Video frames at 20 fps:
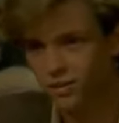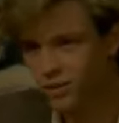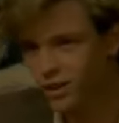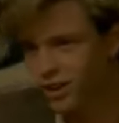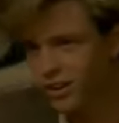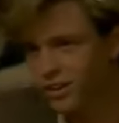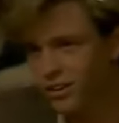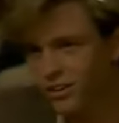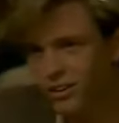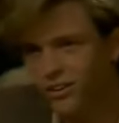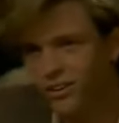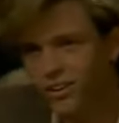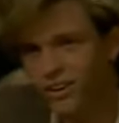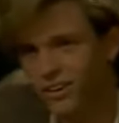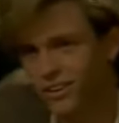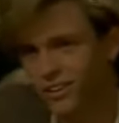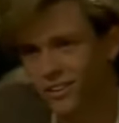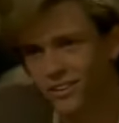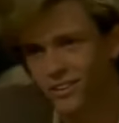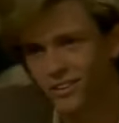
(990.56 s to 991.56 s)
I had a girl
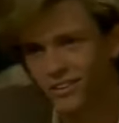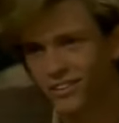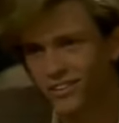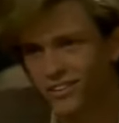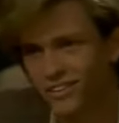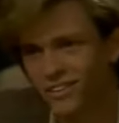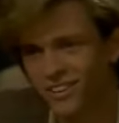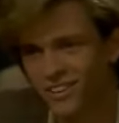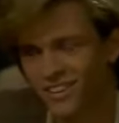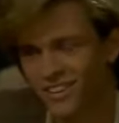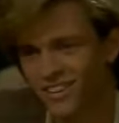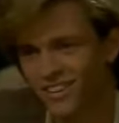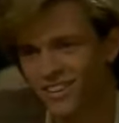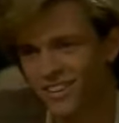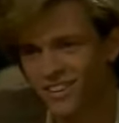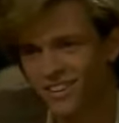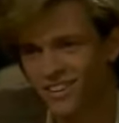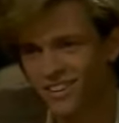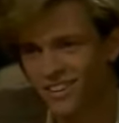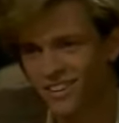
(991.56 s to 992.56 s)
like you,
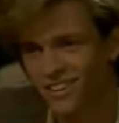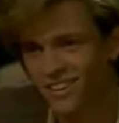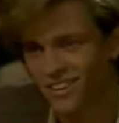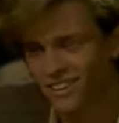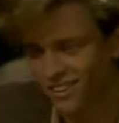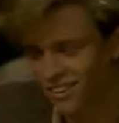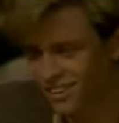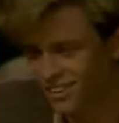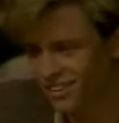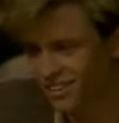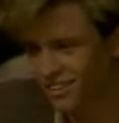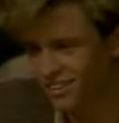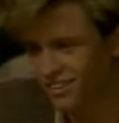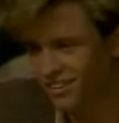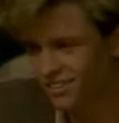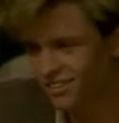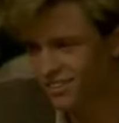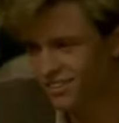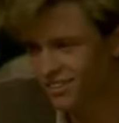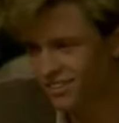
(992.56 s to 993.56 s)
and
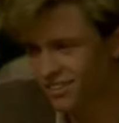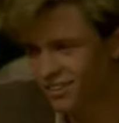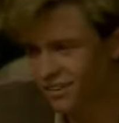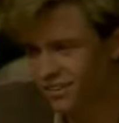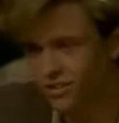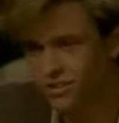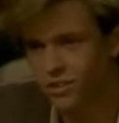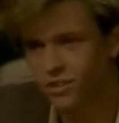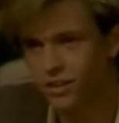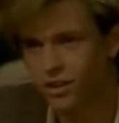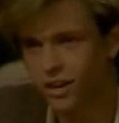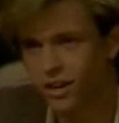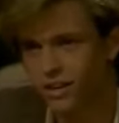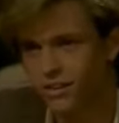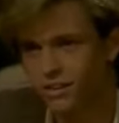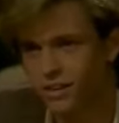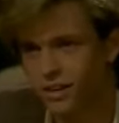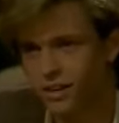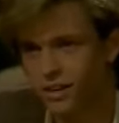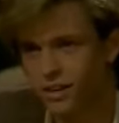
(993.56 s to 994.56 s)
I sure know how to
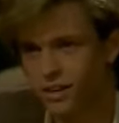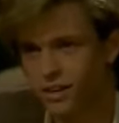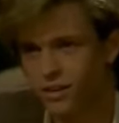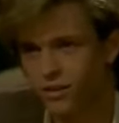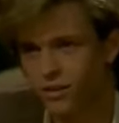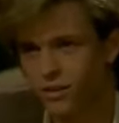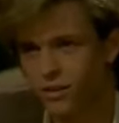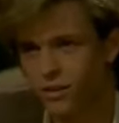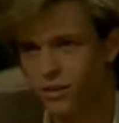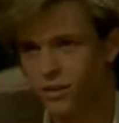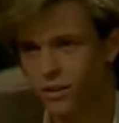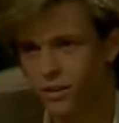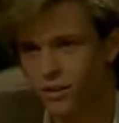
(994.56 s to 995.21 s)
take care of her.